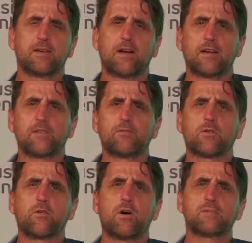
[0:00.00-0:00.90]
under the
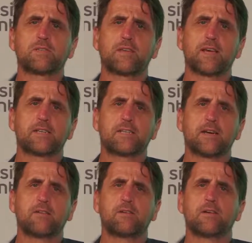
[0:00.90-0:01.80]
requirements of the
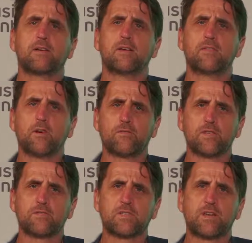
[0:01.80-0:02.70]
ATO and the
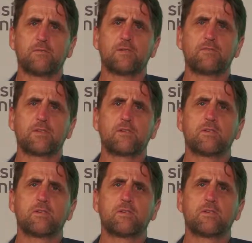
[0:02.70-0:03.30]
Office of State Revenue,